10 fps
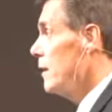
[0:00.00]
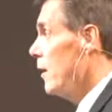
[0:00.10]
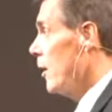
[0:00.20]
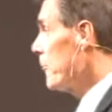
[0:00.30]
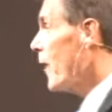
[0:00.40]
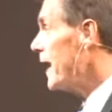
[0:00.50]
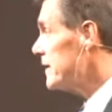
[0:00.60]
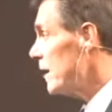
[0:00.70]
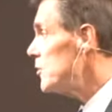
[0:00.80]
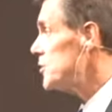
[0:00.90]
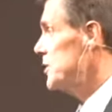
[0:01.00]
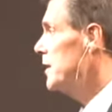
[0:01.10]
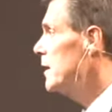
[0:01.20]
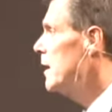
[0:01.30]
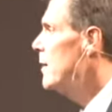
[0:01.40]
or
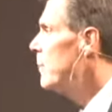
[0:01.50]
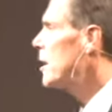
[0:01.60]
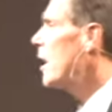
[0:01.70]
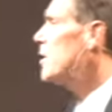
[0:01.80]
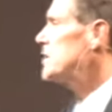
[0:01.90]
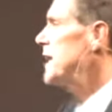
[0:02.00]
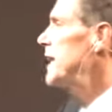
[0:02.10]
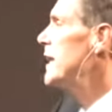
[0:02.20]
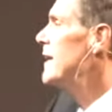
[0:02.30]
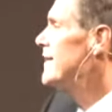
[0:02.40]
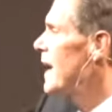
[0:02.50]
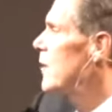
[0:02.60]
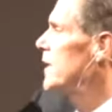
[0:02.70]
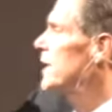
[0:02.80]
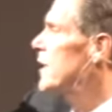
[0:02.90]
braggadocio because he not only